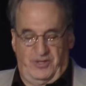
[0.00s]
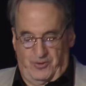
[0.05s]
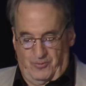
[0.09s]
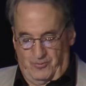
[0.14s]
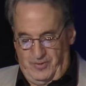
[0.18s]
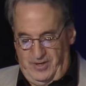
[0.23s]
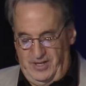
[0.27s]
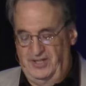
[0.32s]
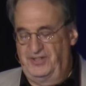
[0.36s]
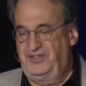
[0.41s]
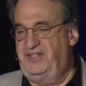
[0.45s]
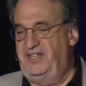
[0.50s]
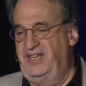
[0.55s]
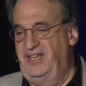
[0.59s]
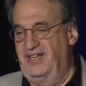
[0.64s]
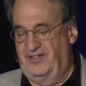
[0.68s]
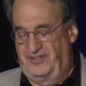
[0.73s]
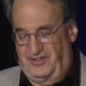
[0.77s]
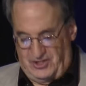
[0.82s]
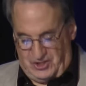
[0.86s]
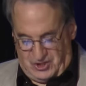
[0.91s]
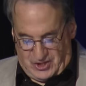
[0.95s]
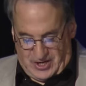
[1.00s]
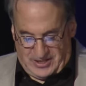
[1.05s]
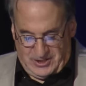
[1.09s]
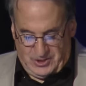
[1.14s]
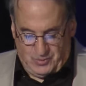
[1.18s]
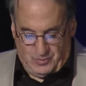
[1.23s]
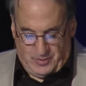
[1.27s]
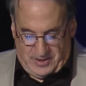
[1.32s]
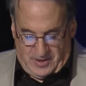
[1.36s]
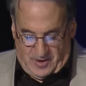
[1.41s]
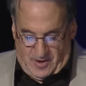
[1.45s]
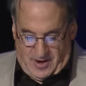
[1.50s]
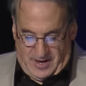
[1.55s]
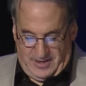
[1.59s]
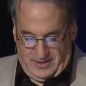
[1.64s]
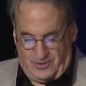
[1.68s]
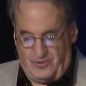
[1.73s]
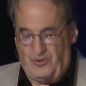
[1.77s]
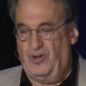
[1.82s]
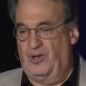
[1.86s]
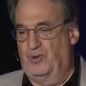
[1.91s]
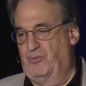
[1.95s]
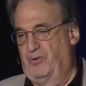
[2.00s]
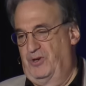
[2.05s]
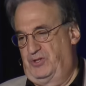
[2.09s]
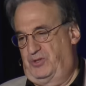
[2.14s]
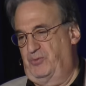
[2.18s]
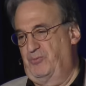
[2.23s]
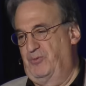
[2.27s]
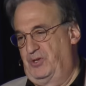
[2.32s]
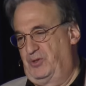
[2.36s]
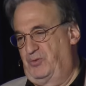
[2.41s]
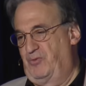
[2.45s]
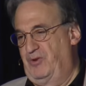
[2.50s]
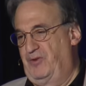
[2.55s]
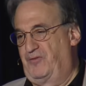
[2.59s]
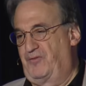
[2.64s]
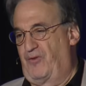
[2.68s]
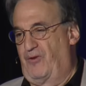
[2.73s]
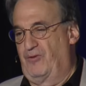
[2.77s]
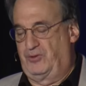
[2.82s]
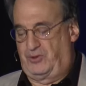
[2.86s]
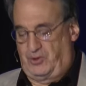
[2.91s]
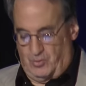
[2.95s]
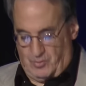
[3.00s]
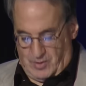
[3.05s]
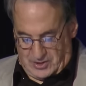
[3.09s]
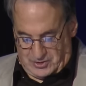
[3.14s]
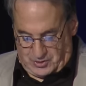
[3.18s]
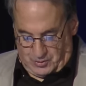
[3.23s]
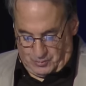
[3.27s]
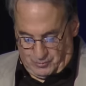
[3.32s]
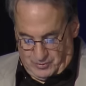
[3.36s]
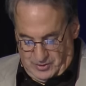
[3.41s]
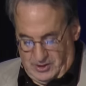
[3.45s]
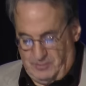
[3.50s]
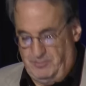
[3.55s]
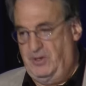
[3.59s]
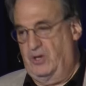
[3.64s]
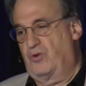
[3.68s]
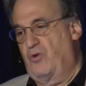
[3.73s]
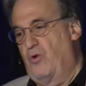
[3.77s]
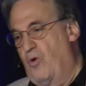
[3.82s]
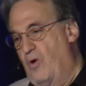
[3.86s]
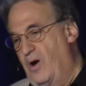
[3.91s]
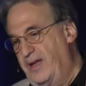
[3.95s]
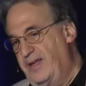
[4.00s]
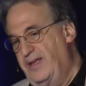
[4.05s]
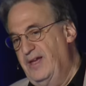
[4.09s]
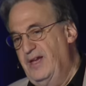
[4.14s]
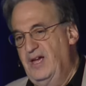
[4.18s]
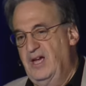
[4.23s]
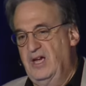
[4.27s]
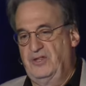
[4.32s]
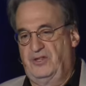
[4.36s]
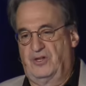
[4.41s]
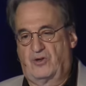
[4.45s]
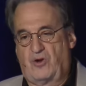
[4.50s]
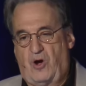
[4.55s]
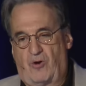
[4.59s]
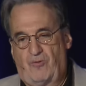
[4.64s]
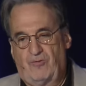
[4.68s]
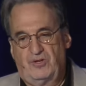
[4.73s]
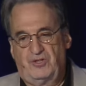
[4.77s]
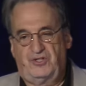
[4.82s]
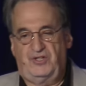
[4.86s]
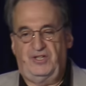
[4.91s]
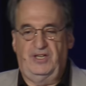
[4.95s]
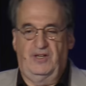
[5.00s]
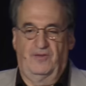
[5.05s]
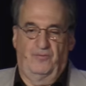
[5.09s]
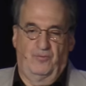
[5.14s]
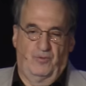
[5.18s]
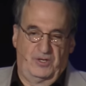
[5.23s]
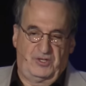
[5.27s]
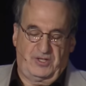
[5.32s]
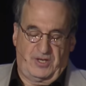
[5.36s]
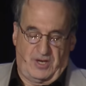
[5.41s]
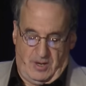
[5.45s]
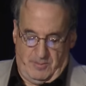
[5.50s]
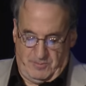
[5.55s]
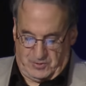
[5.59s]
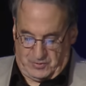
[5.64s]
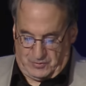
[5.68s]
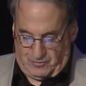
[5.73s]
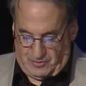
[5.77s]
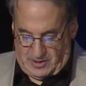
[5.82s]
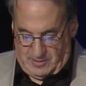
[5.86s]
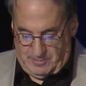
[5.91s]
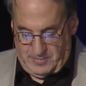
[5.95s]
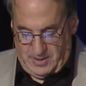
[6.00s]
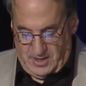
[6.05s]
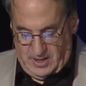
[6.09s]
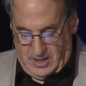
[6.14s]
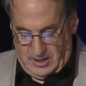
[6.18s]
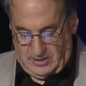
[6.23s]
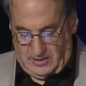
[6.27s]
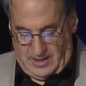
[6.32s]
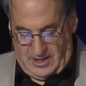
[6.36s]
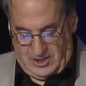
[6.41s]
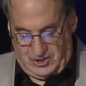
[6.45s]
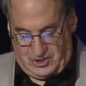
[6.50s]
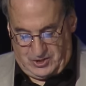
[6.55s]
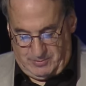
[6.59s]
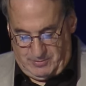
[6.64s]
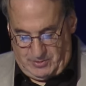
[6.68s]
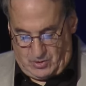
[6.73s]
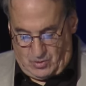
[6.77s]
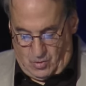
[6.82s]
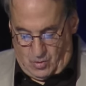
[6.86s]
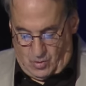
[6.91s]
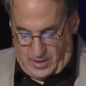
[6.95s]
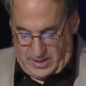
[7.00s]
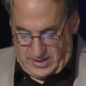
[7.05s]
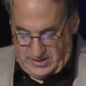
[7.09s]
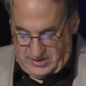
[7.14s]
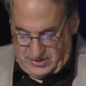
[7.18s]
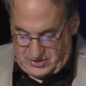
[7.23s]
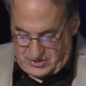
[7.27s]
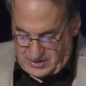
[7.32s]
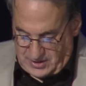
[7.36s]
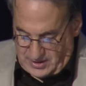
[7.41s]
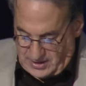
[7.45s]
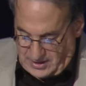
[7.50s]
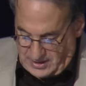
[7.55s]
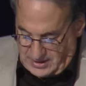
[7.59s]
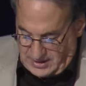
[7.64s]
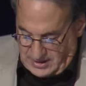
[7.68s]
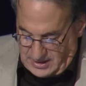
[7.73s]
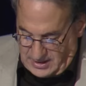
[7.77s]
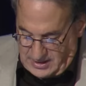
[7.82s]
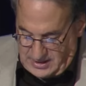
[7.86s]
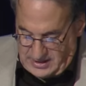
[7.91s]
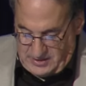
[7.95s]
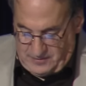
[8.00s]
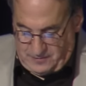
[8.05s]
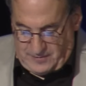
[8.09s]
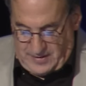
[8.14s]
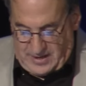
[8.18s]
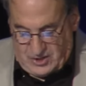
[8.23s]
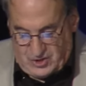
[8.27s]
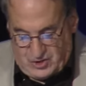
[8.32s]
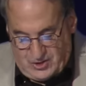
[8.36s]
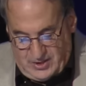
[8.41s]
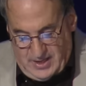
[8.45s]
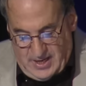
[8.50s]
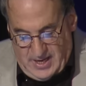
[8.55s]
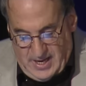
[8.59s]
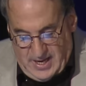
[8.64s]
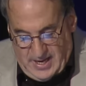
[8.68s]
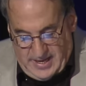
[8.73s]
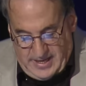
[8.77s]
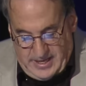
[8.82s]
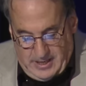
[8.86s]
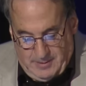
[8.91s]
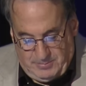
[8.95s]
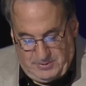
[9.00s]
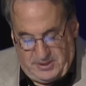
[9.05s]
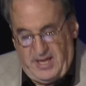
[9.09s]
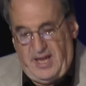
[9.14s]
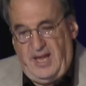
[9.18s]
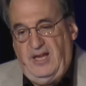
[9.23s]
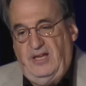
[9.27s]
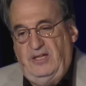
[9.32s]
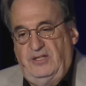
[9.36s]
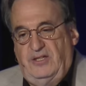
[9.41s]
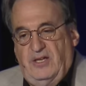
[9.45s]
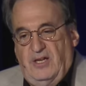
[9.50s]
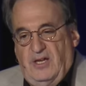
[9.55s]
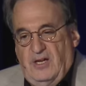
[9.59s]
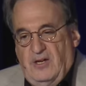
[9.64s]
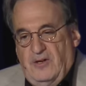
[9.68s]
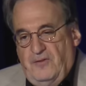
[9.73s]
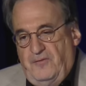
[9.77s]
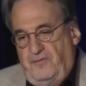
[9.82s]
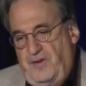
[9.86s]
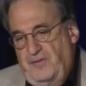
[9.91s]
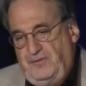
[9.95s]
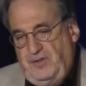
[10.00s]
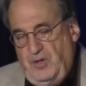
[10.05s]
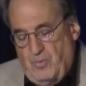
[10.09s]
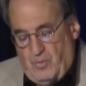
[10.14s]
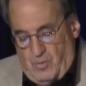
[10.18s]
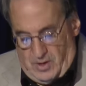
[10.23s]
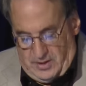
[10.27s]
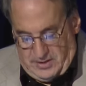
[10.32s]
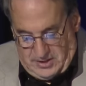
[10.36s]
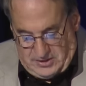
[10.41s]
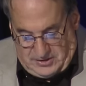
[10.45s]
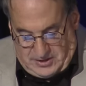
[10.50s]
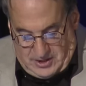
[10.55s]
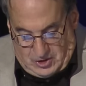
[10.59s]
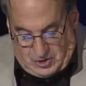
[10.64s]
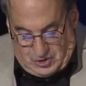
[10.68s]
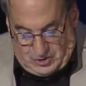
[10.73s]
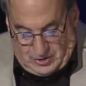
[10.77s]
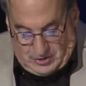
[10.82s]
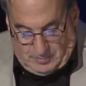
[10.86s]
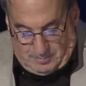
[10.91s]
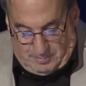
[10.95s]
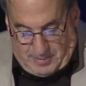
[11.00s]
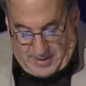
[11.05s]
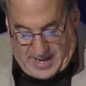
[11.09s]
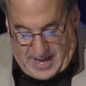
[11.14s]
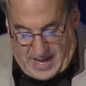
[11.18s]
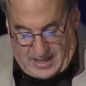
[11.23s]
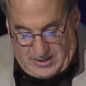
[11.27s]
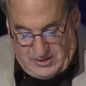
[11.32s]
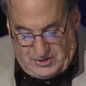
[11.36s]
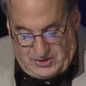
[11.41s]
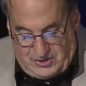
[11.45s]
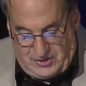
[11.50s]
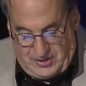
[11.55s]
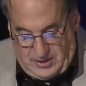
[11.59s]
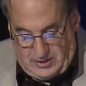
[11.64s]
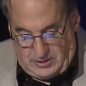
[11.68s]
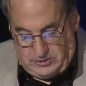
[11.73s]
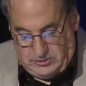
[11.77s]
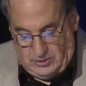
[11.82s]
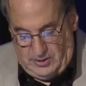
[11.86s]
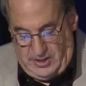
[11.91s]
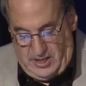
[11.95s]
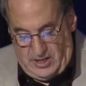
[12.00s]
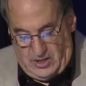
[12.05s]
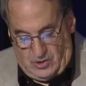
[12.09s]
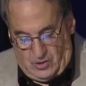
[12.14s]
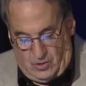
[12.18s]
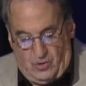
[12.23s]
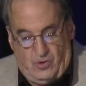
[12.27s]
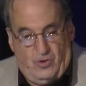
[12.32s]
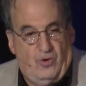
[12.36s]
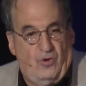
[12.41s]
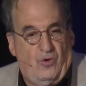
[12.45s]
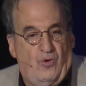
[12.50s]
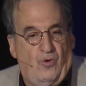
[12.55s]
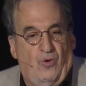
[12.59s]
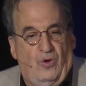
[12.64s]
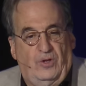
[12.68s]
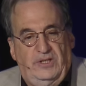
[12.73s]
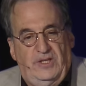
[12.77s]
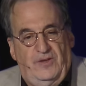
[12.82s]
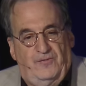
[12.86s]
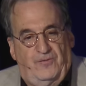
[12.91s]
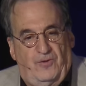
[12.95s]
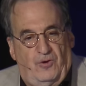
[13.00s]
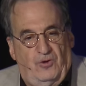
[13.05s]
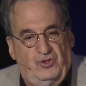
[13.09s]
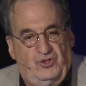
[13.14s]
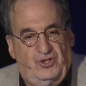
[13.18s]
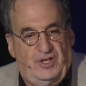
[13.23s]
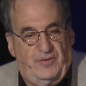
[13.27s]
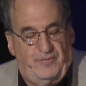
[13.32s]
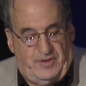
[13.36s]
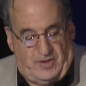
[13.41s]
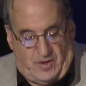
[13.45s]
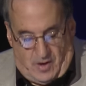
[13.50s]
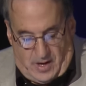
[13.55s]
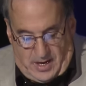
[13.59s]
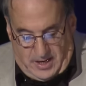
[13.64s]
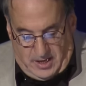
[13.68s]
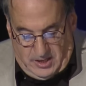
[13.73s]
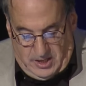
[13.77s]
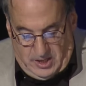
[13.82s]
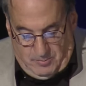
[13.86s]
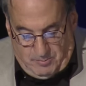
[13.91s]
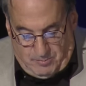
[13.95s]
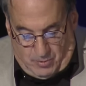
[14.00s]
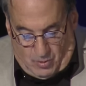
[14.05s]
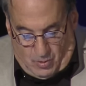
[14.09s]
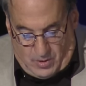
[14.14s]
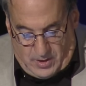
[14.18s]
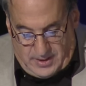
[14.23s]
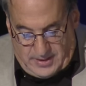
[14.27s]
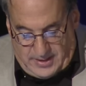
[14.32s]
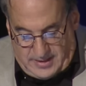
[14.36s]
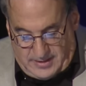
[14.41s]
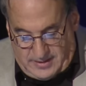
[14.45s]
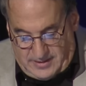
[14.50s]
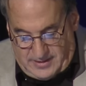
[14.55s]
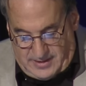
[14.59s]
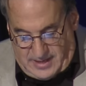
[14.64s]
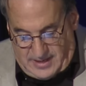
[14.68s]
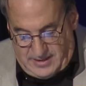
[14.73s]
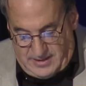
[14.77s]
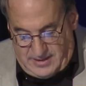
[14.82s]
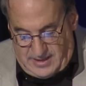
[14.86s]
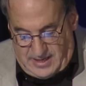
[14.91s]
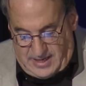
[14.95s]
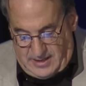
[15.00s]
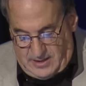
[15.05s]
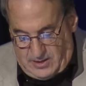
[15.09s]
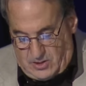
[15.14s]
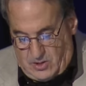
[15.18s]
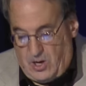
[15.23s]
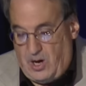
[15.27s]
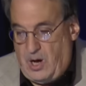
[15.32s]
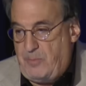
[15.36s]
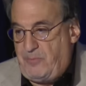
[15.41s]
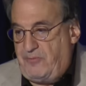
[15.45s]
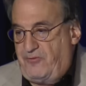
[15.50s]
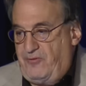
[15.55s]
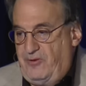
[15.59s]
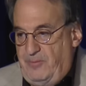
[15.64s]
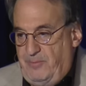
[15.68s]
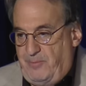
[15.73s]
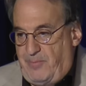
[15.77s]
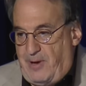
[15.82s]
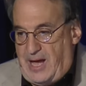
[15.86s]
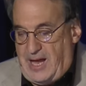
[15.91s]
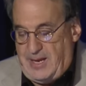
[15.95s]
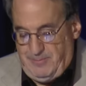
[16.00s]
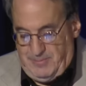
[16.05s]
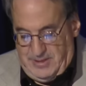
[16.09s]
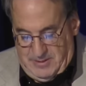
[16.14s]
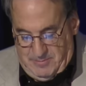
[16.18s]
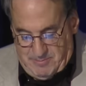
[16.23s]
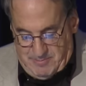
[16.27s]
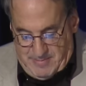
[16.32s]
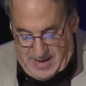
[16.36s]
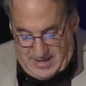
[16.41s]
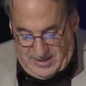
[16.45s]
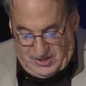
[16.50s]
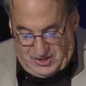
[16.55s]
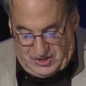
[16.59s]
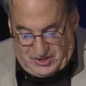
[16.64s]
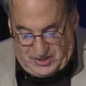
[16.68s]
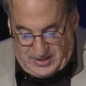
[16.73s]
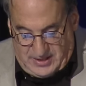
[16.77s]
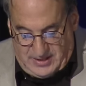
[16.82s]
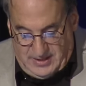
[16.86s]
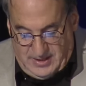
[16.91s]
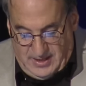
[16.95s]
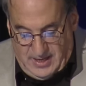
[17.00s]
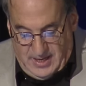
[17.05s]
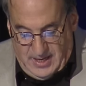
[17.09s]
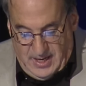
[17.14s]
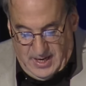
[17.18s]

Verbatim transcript: real deal, the genuine article was referred to as the real McCoy, the currency of which comes from Elijah McCoy's invention. He obtained 51 additional patents, including an early version of an ironing board and a cup for imbibing medicine.